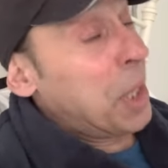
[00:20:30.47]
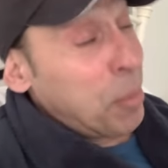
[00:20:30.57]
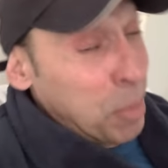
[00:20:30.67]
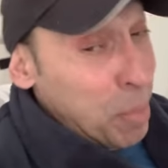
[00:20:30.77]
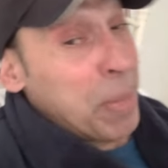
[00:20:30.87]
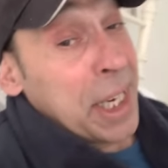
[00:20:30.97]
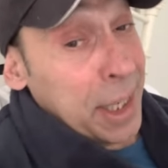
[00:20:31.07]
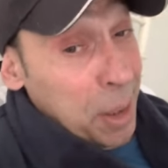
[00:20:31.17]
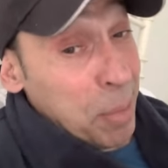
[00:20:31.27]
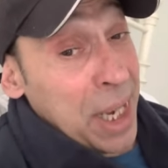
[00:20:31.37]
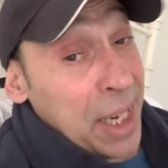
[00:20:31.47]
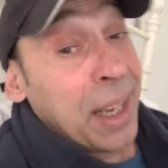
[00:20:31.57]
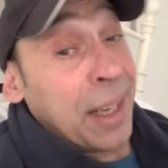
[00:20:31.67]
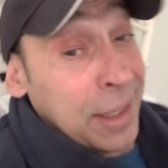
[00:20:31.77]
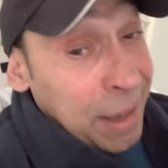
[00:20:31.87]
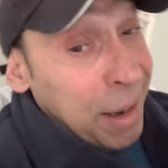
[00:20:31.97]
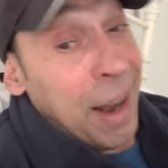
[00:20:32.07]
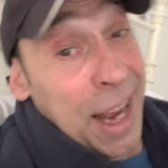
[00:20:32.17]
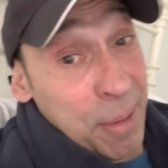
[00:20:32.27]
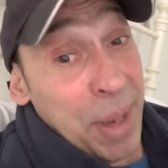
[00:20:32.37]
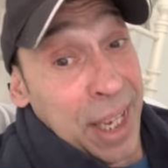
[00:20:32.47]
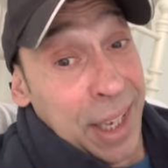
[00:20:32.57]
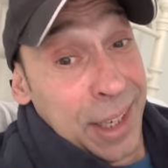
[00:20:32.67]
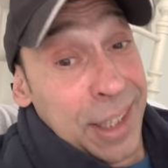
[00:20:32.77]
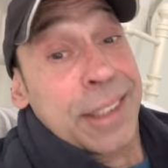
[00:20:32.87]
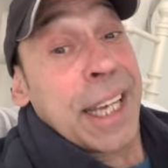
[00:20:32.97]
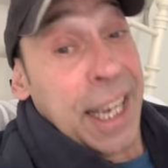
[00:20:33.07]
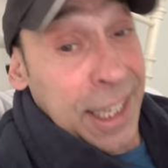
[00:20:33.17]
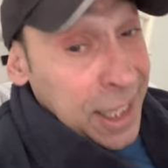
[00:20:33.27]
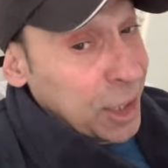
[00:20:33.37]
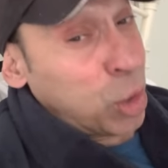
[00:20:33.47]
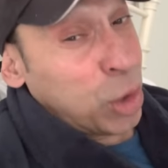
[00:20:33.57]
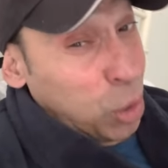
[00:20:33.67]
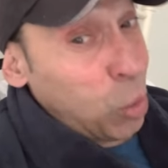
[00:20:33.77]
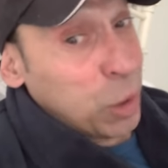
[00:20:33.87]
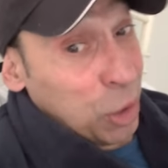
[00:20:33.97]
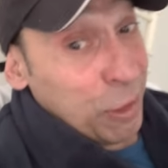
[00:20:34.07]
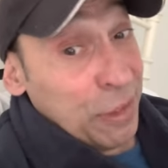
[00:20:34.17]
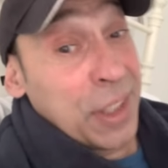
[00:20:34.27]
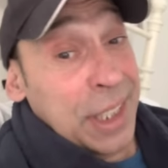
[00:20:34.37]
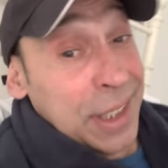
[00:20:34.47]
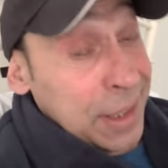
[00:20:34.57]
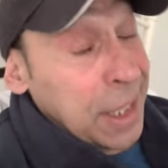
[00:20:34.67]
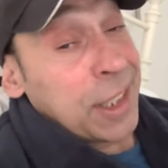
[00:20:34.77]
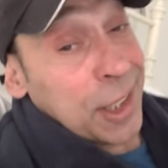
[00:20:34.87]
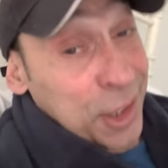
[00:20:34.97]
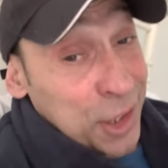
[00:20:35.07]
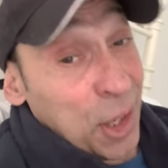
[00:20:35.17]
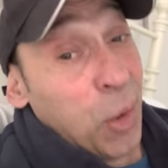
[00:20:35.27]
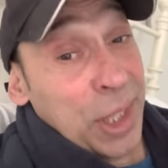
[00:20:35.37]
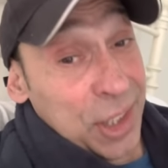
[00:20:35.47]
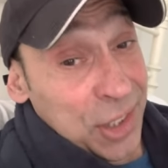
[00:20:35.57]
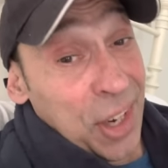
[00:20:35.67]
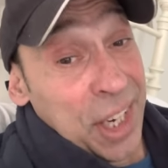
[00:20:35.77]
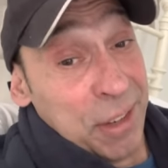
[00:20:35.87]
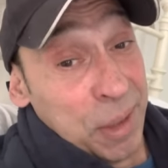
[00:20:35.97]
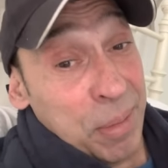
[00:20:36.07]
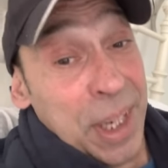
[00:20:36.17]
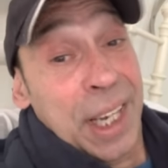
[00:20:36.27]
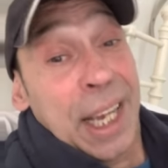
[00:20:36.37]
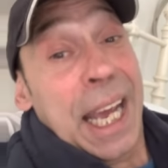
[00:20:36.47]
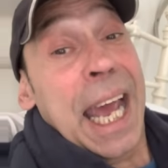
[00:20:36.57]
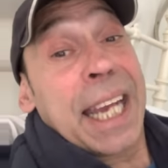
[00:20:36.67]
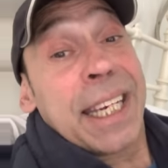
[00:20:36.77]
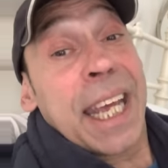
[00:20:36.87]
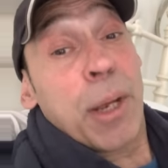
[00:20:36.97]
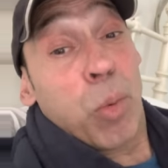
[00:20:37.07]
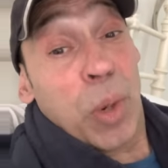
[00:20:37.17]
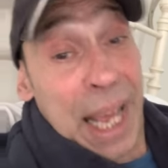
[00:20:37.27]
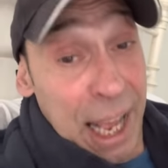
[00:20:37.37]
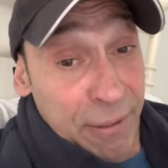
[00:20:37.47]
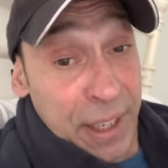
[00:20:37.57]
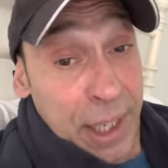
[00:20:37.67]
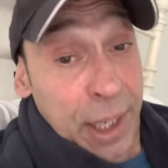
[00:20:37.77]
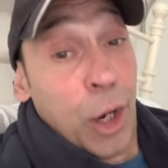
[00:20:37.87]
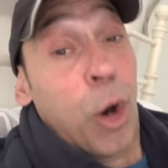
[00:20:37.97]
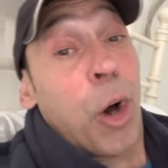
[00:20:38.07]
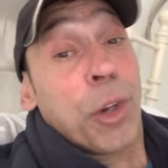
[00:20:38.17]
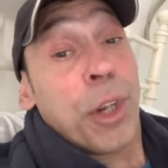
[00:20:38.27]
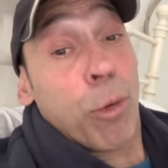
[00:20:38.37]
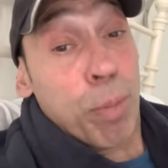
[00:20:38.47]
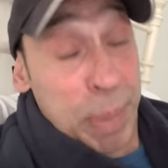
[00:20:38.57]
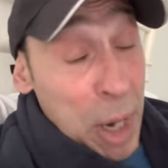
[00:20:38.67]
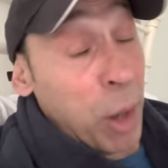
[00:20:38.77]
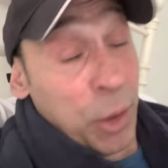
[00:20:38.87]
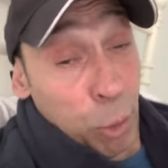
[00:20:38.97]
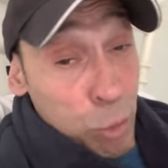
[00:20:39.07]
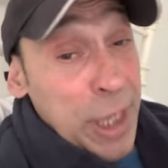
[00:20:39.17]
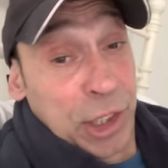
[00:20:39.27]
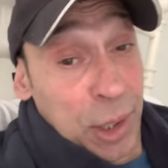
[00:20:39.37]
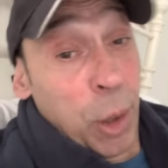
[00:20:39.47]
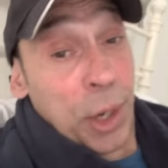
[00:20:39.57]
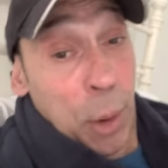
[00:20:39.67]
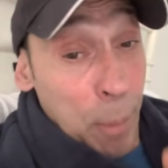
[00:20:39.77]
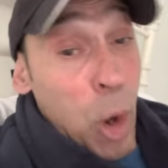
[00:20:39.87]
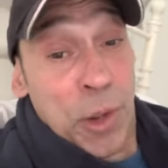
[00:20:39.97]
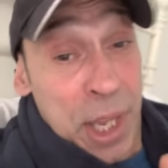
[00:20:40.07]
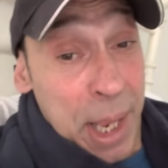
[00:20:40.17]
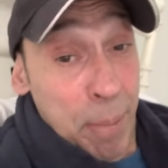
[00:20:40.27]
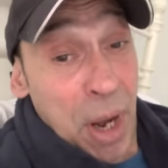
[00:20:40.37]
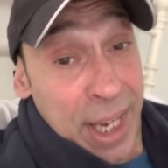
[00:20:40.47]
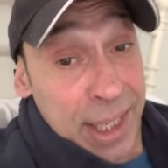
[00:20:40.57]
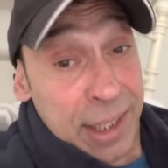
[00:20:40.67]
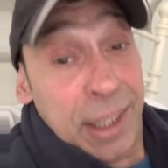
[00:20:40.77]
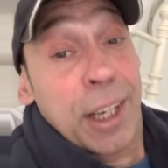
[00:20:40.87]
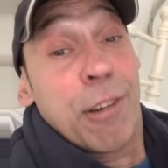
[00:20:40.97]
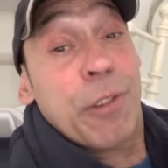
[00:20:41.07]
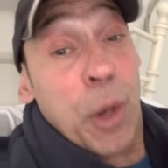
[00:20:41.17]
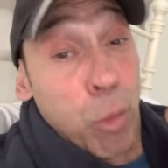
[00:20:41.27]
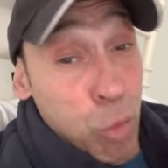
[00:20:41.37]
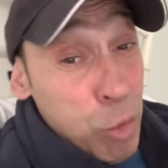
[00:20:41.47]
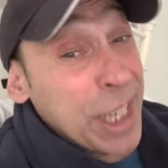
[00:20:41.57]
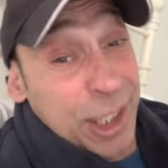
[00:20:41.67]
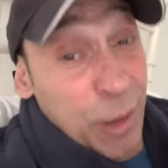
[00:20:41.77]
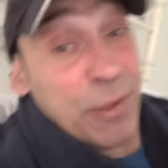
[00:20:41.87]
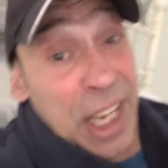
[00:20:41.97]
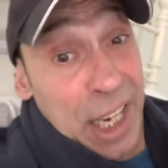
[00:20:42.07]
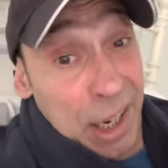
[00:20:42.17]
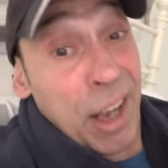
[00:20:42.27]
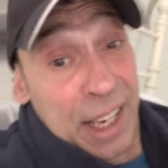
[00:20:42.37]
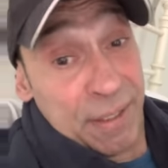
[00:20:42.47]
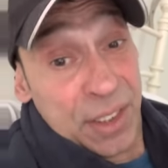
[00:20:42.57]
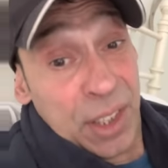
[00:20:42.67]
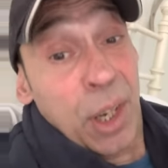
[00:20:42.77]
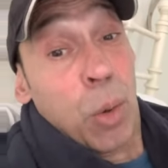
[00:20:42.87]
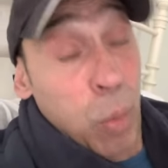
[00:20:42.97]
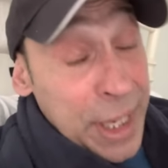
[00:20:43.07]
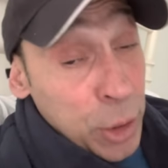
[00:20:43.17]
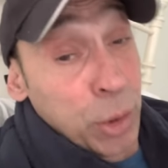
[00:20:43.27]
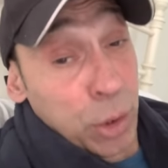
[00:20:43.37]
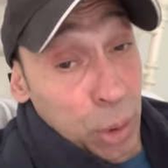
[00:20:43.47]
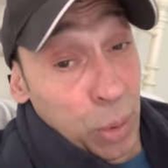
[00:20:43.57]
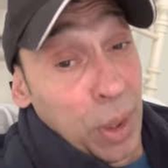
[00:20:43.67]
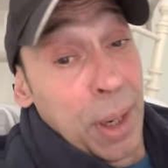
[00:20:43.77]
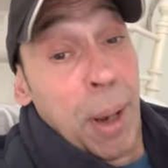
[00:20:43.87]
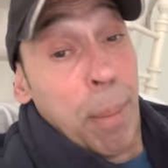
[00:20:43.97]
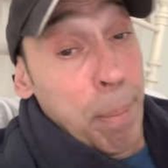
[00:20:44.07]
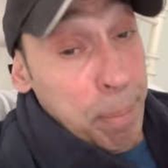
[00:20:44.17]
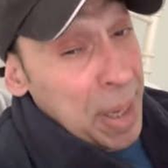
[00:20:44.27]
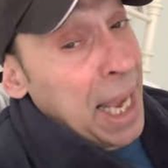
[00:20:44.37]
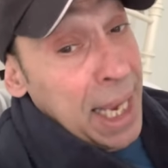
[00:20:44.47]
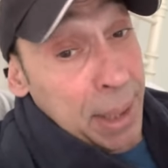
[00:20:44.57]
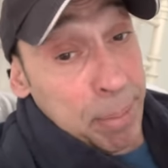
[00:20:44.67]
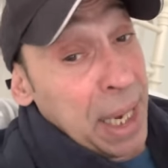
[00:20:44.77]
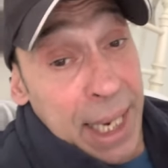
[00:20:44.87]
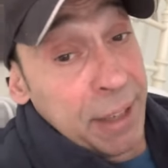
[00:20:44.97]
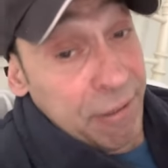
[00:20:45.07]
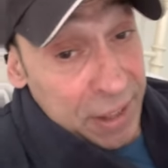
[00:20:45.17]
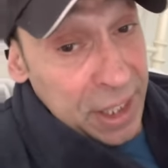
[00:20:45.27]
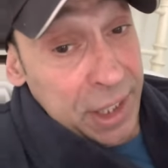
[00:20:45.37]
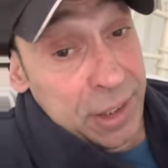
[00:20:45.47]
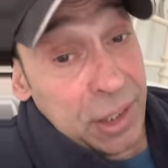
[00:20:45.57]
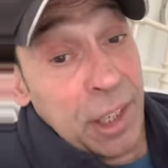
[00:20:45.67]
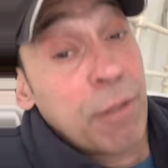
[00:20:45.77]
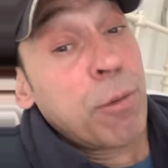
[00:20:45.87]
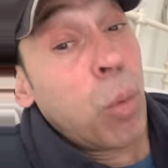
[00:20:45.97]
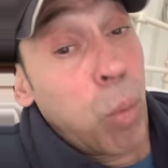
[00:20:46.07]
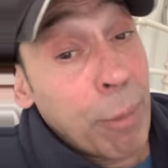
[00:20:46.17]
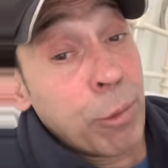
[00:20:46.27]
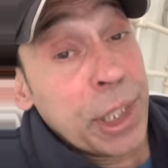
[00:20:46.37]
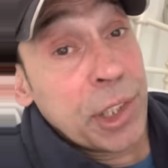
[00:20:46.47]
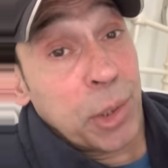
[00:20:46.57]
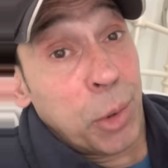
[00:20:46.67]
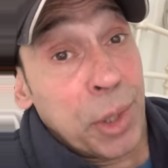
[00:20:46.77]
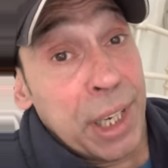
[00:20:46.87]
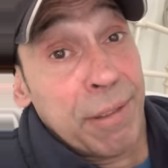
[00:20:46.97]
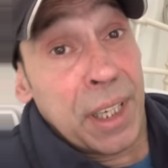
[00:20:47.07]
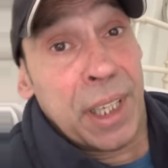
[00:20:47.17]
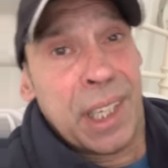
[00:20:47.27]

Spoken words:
But many of the men that I met, they had a sort of decent soul inside of them, and they will have it on their mind for the rest of their lives when you do bad, bad things for one reason or another.